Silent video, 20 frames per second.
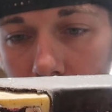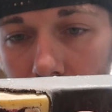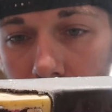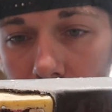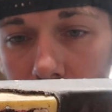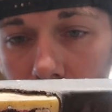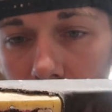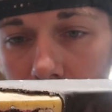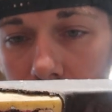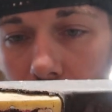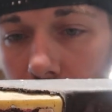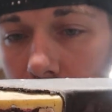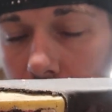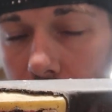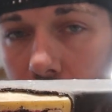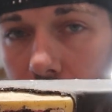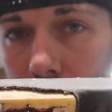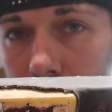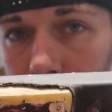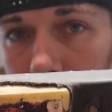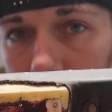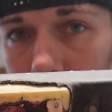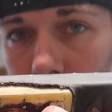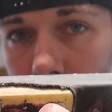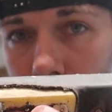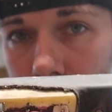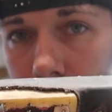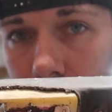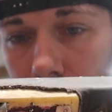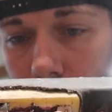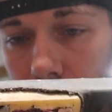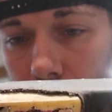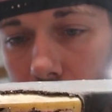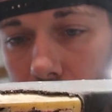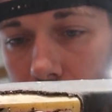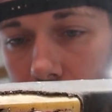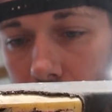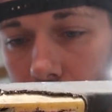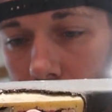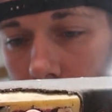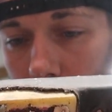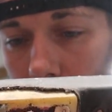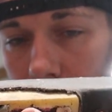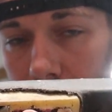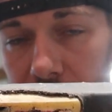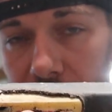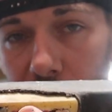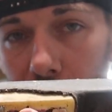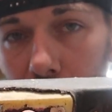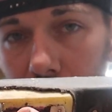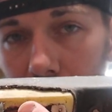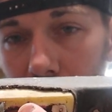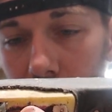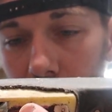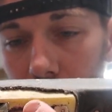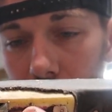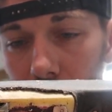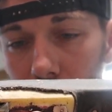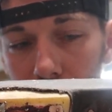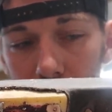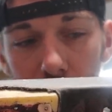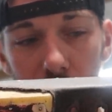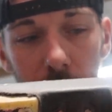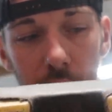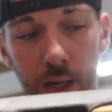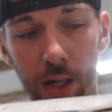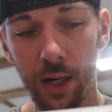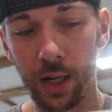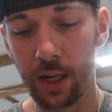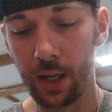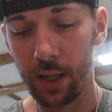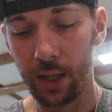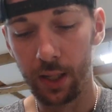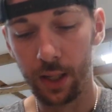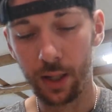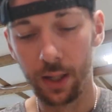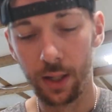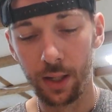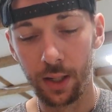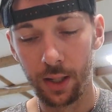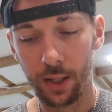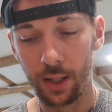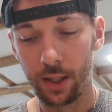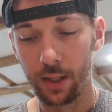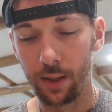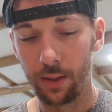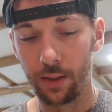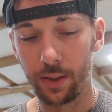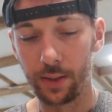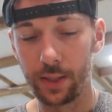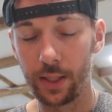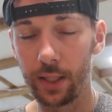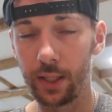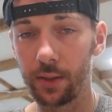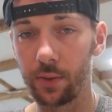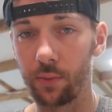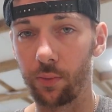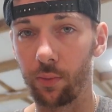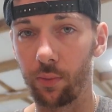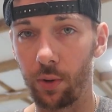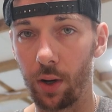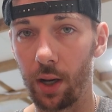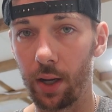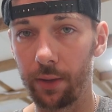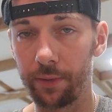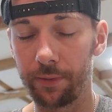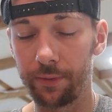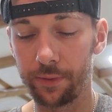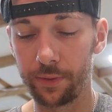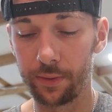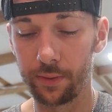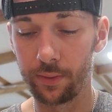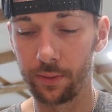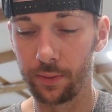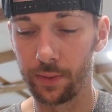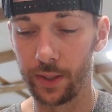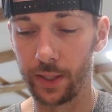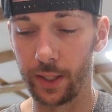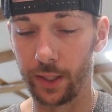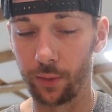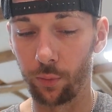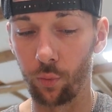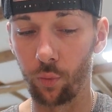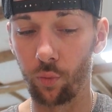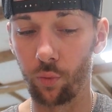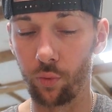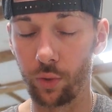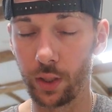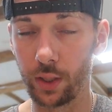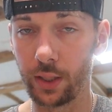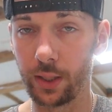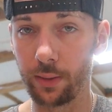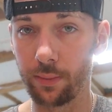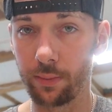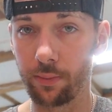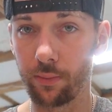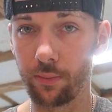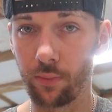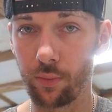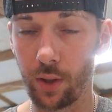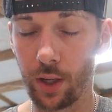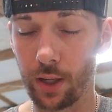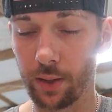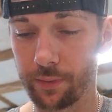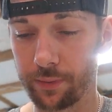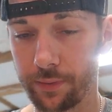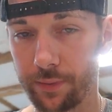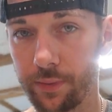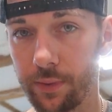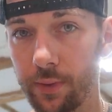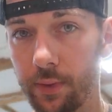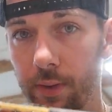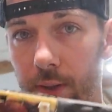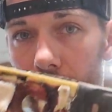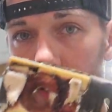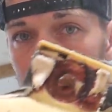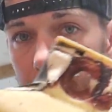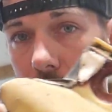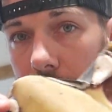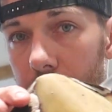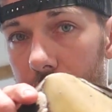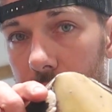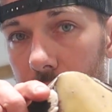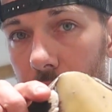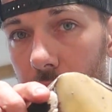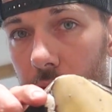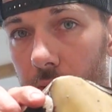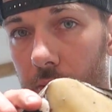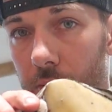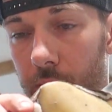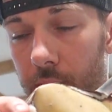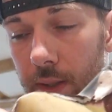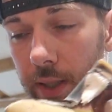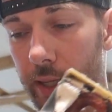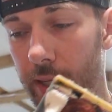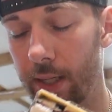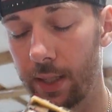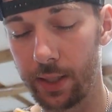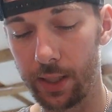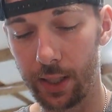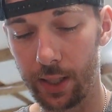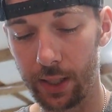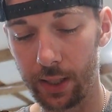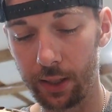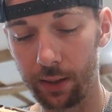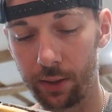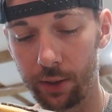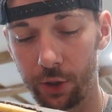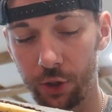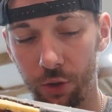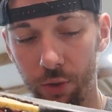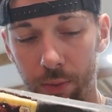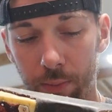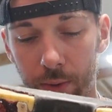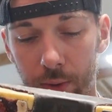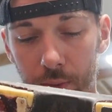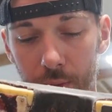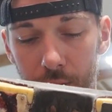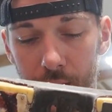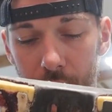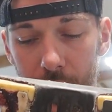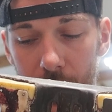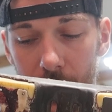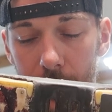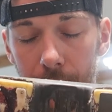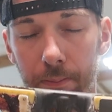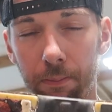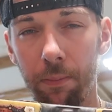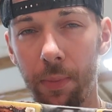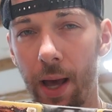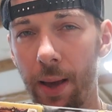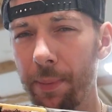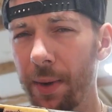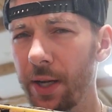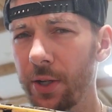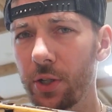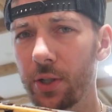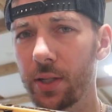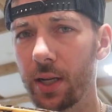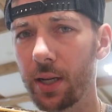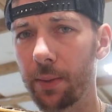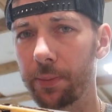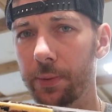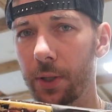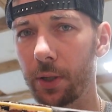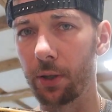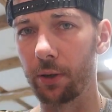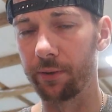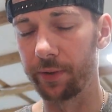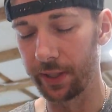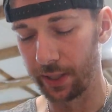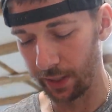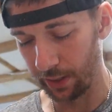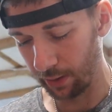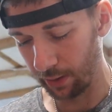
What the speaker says: here, and the fuel selector goes here. This thing is rough, like really rough. So not entirely sure what I'm gonna do with that. I might just end up turfing